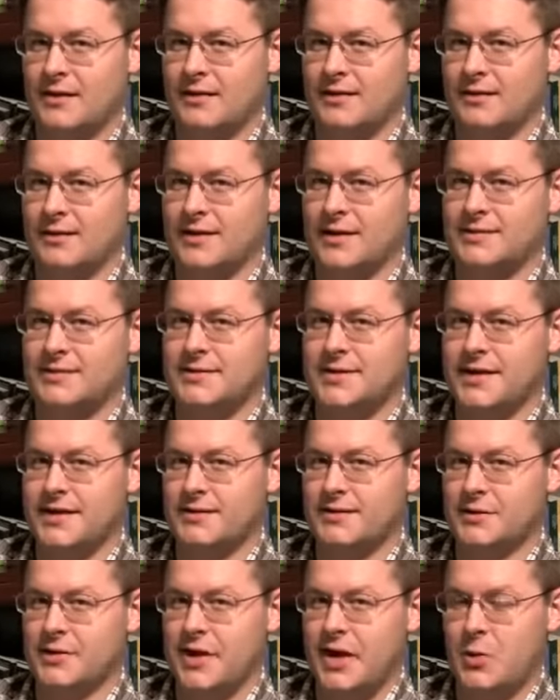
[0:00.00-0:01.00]
Let's
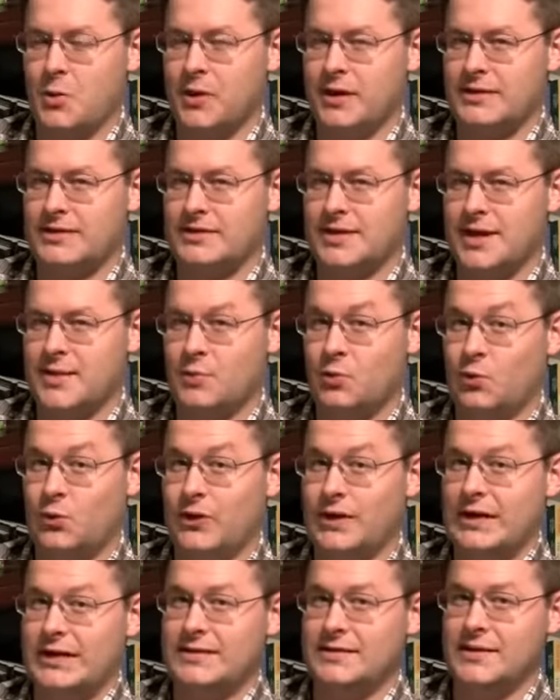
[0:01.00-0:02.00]
take a look at what Islam
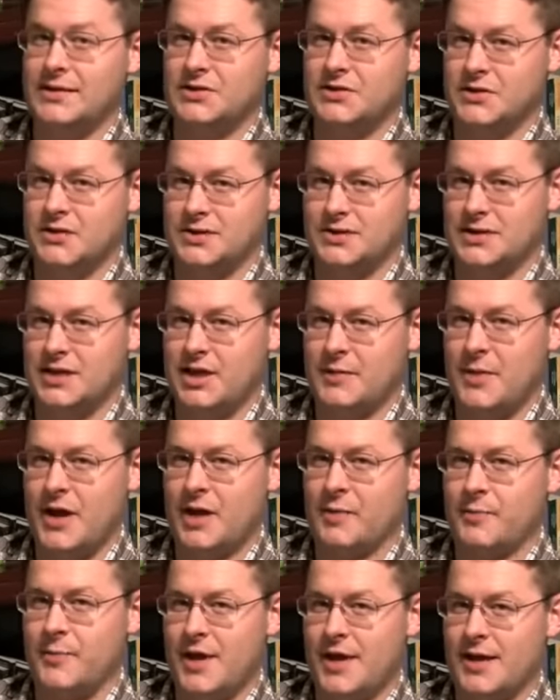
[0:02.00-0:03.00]
really teaches
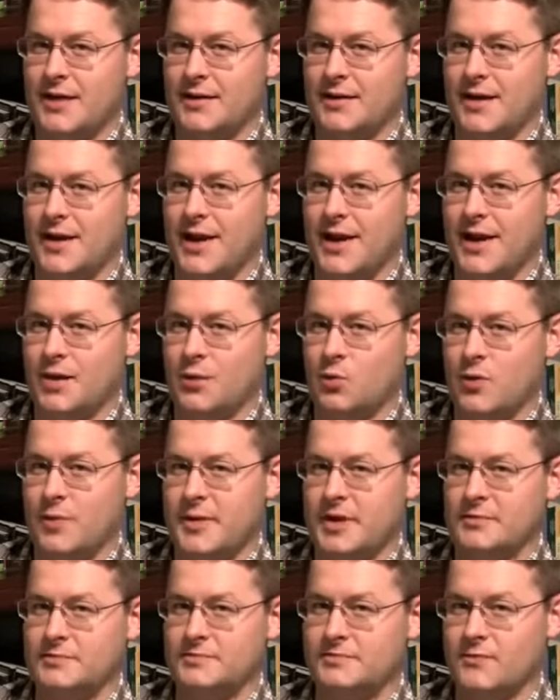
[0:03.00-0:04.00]
about men and
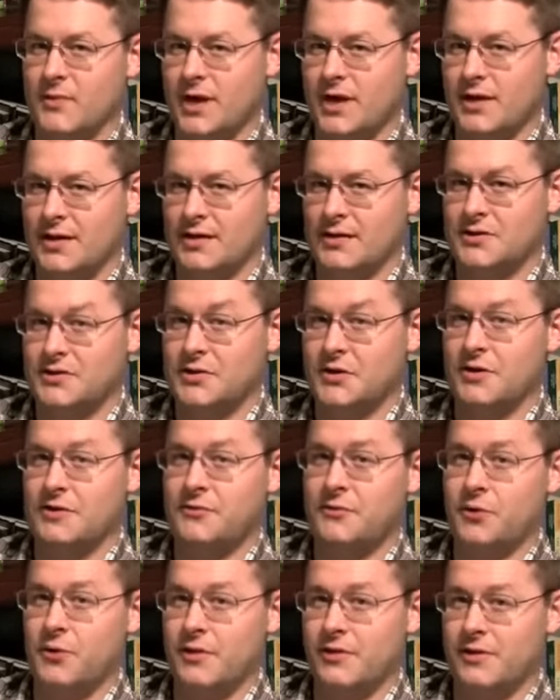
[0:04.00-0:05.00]
women. Surah
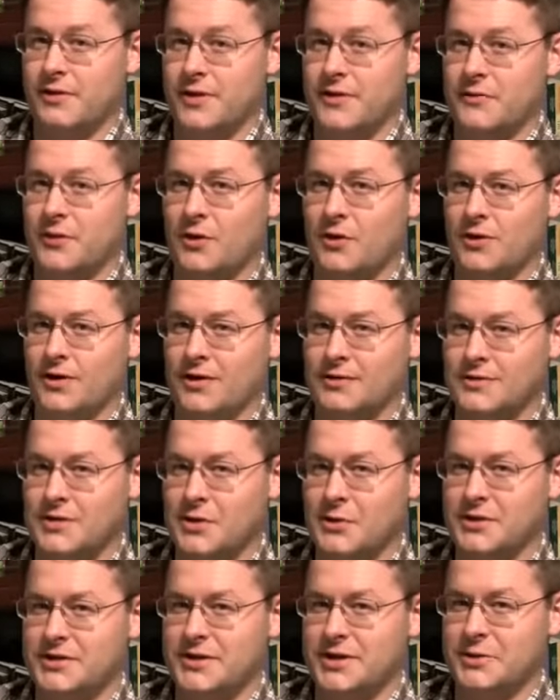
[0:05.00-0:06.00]
434 is
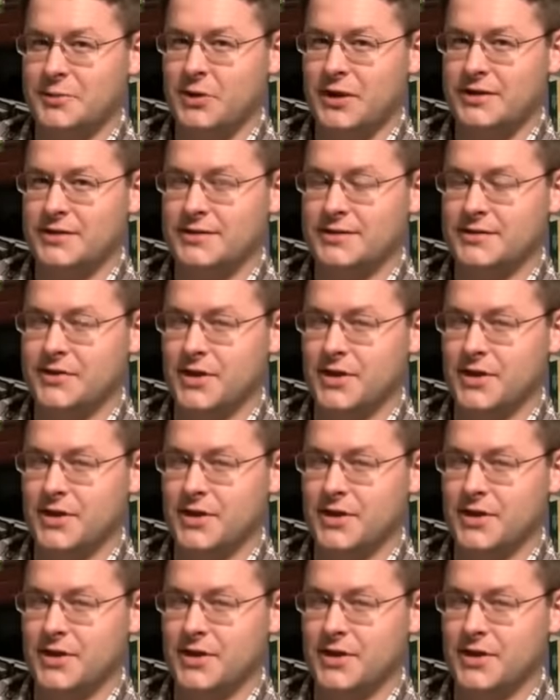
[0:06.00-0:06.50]
always a good place to